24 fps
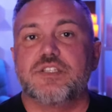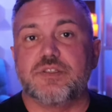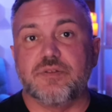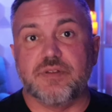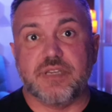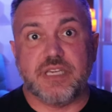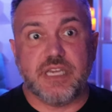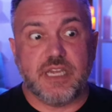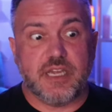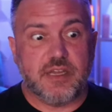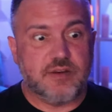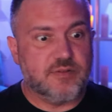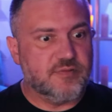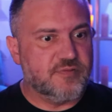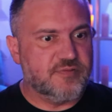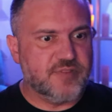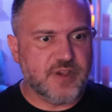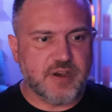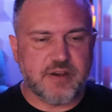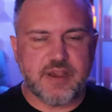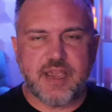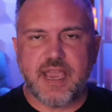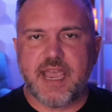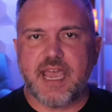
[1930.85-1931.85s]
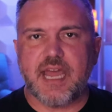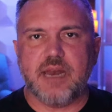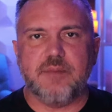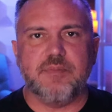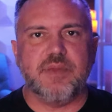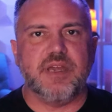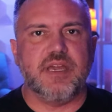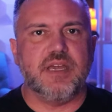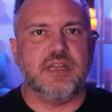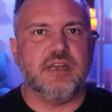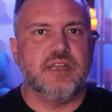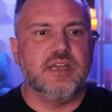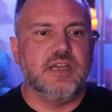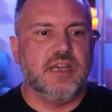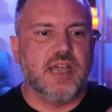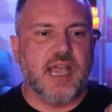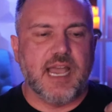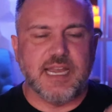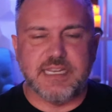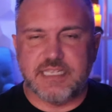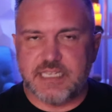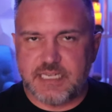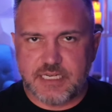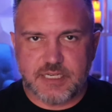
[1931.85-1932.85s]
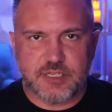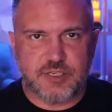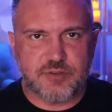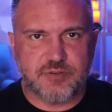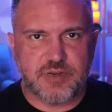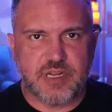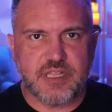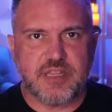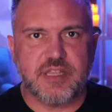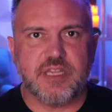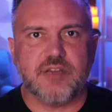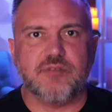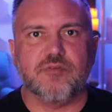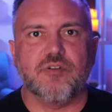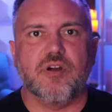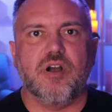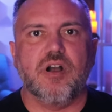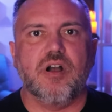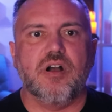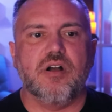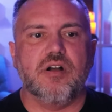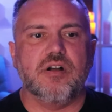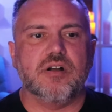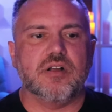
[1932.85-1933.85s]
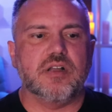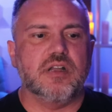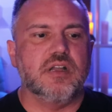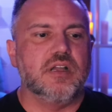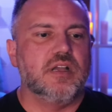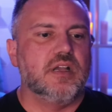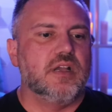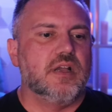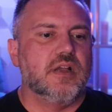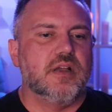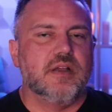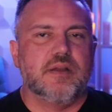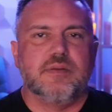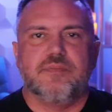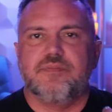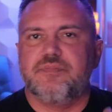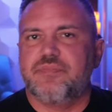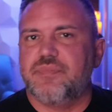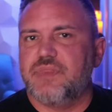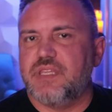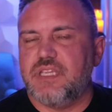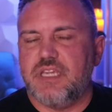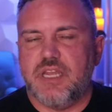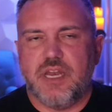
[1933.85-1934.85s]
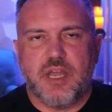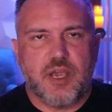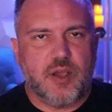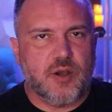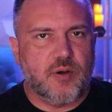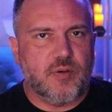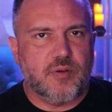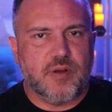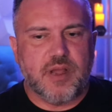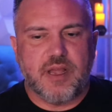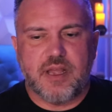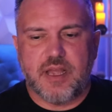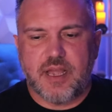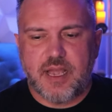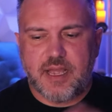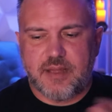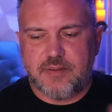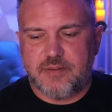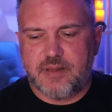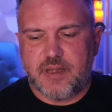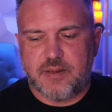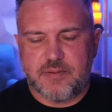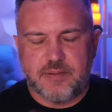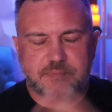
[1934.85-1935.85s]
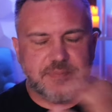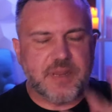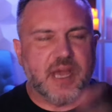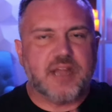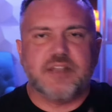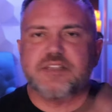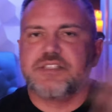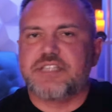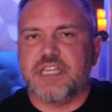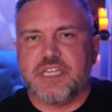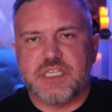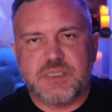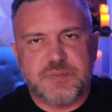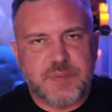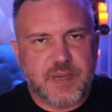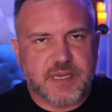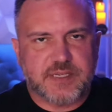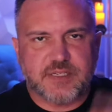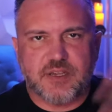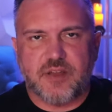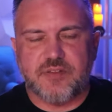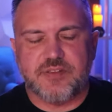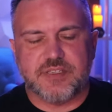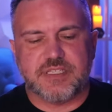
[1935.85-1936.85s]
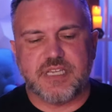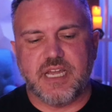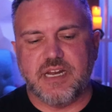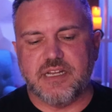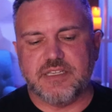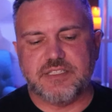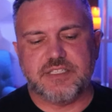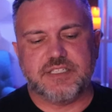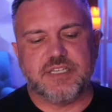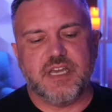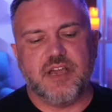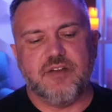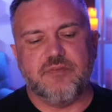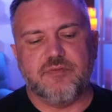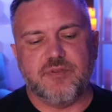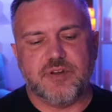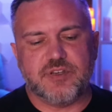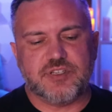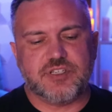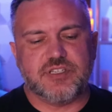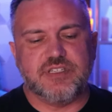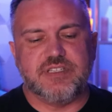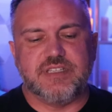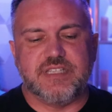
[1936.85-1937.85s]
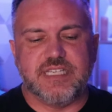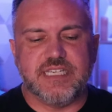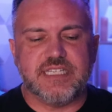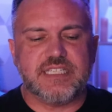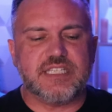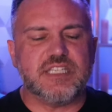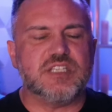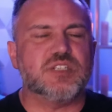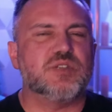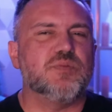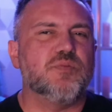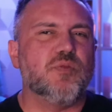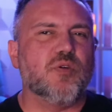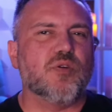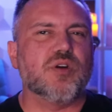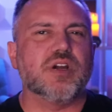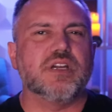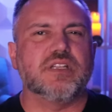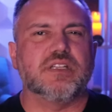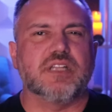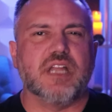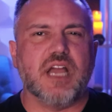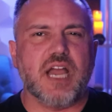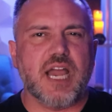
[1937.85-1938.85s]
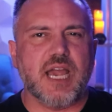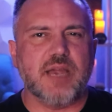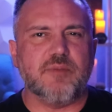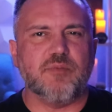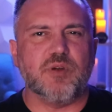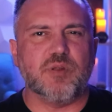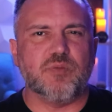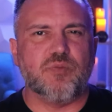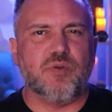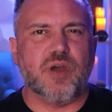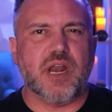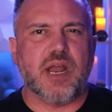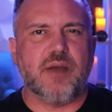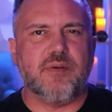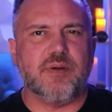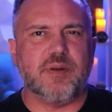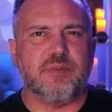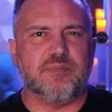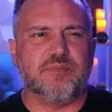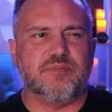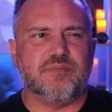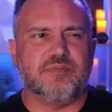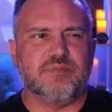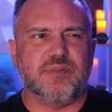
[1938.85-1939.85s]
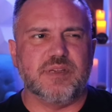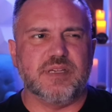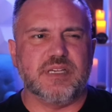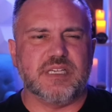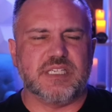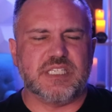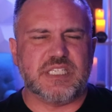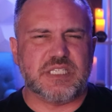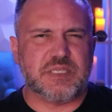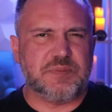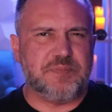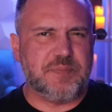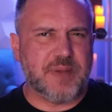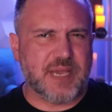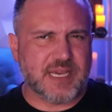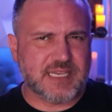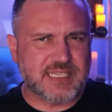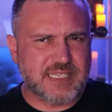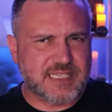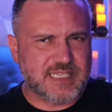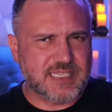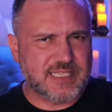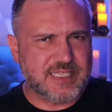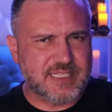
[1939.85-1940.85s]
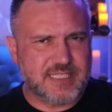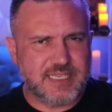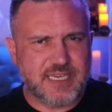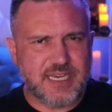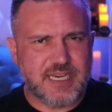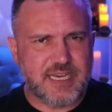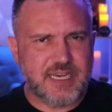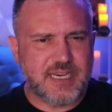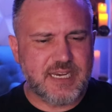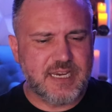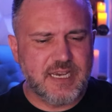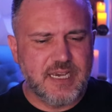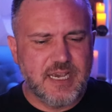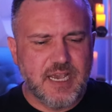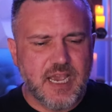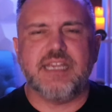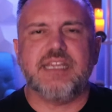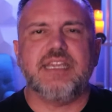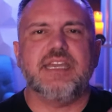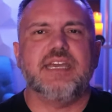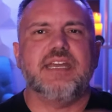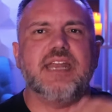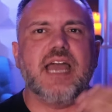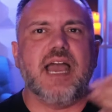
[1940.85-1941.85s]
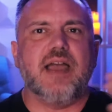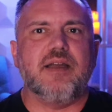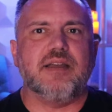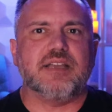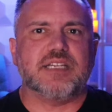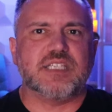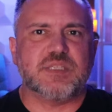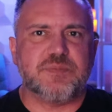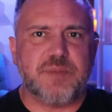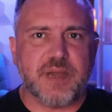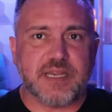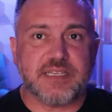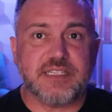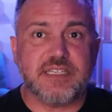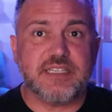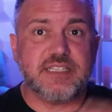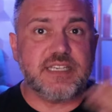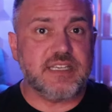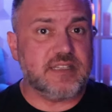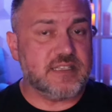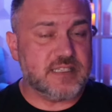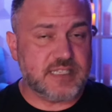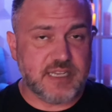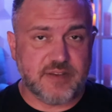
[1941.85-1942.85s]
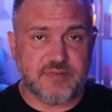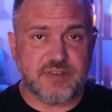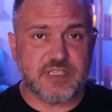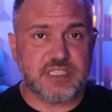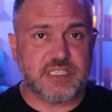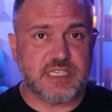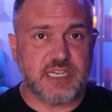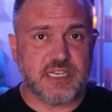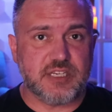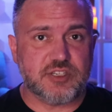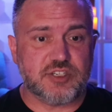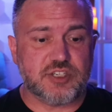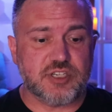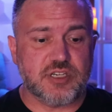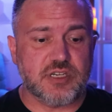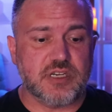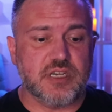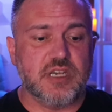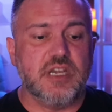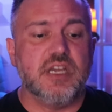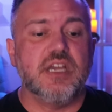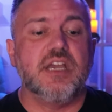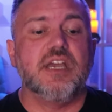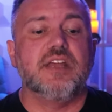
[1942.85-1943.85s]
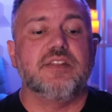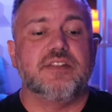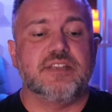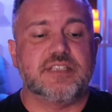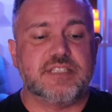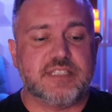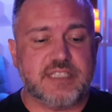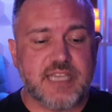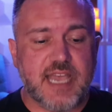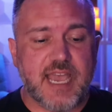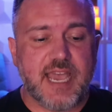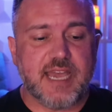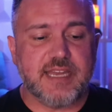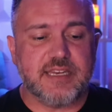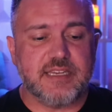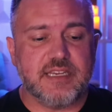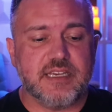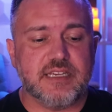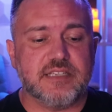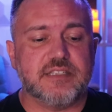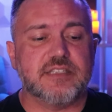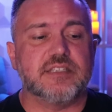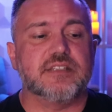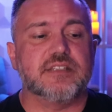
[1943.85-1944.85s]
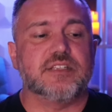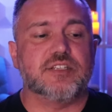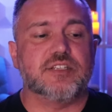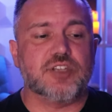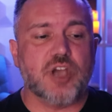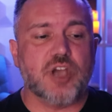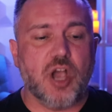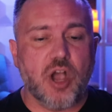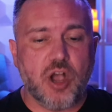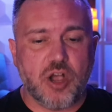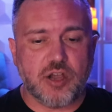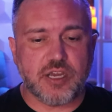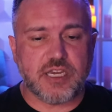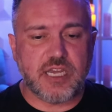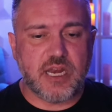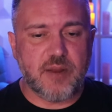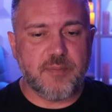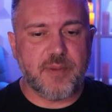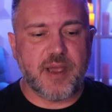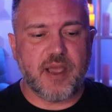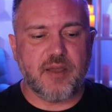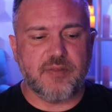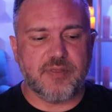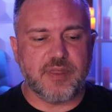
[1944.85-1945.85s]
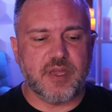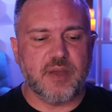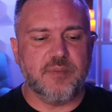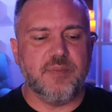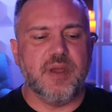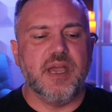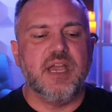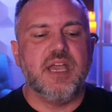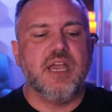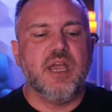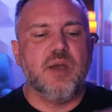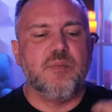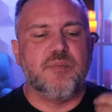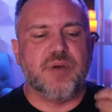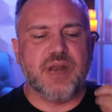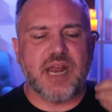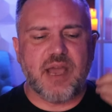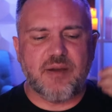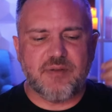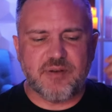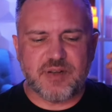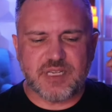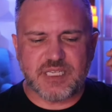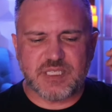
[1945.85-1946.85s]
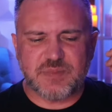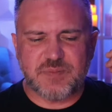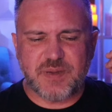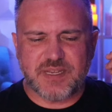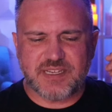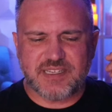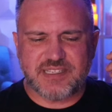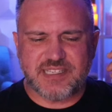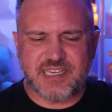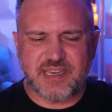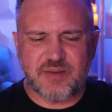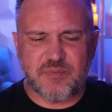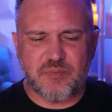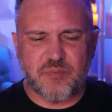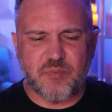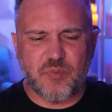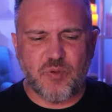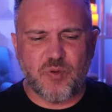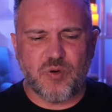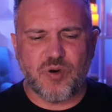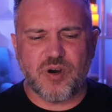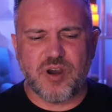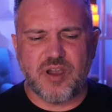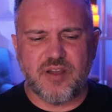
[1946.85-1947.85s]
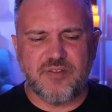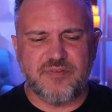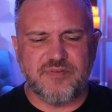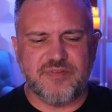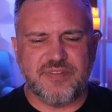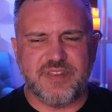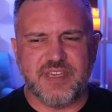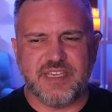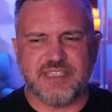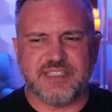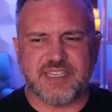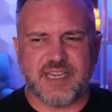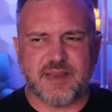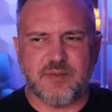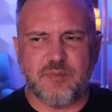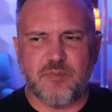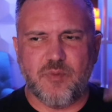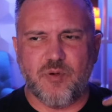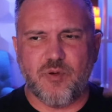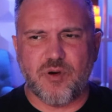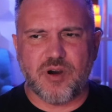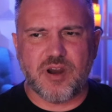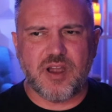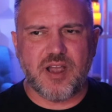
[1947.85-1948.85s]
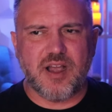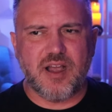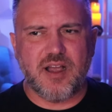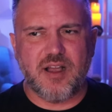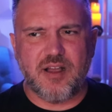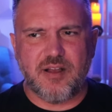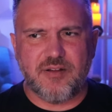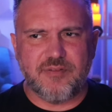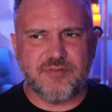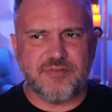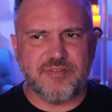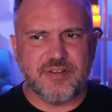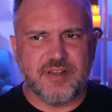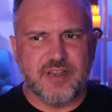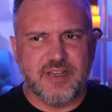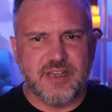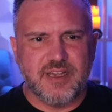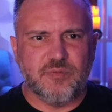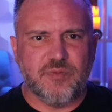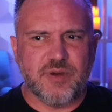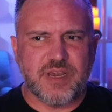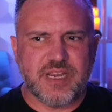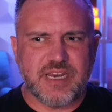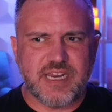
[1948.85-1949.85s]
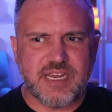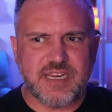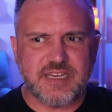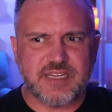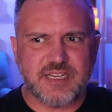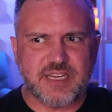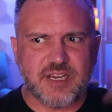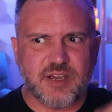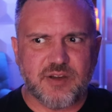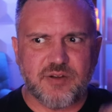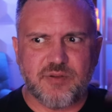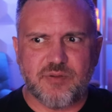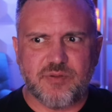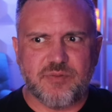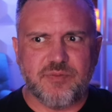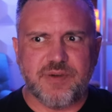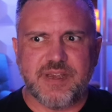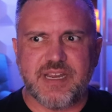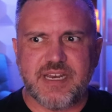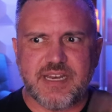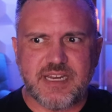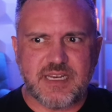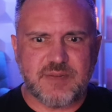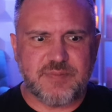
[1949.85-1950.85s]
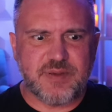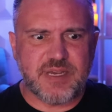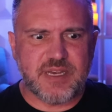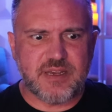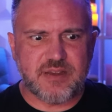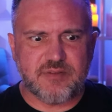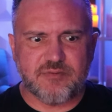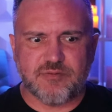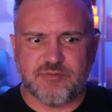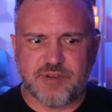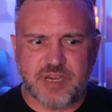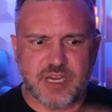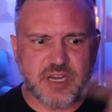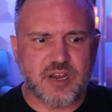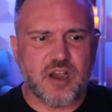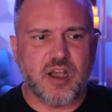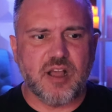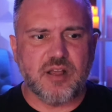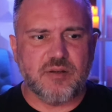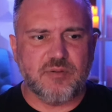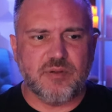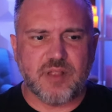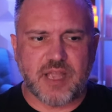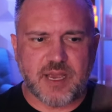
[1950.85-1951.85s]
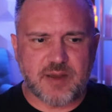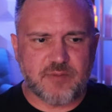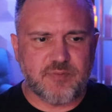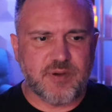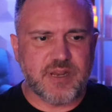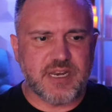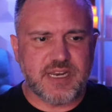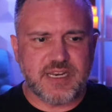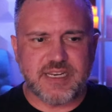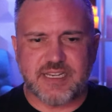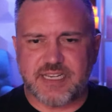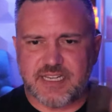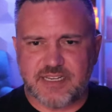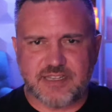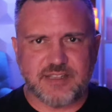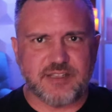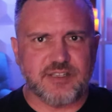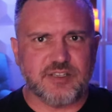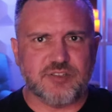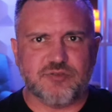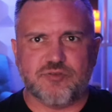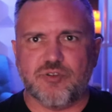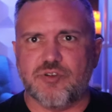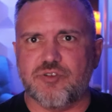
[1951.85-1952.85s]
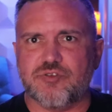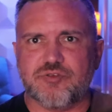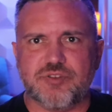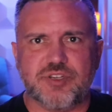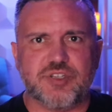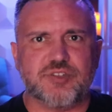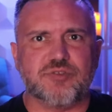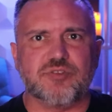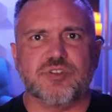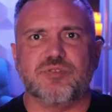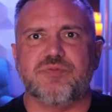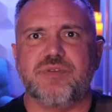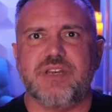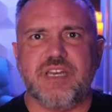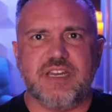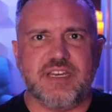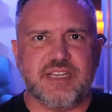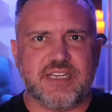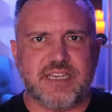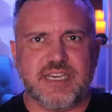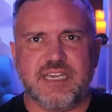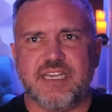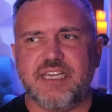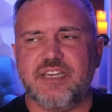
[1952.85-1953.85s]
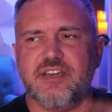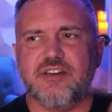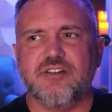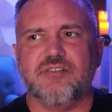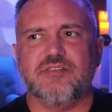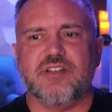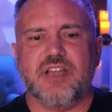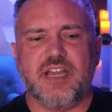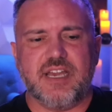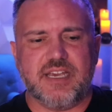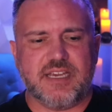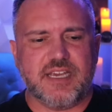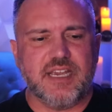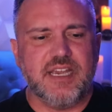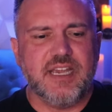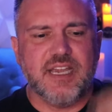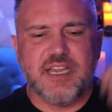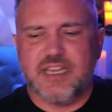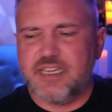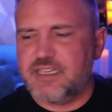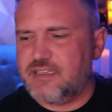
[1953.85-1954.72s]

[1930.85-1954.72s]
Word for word: So again, very adamant. I didn't do anything wrong. You know, I, I, I'm not a suspect, all this kind of stuff, which this is more in line with what I would expect to see. And again, I expect to see the devastation, the sadness, the talking about them, but I would expect to see more of this, like more of we need to go, we need to be recall, like we need to get to these grocery stores, we need to get here, like,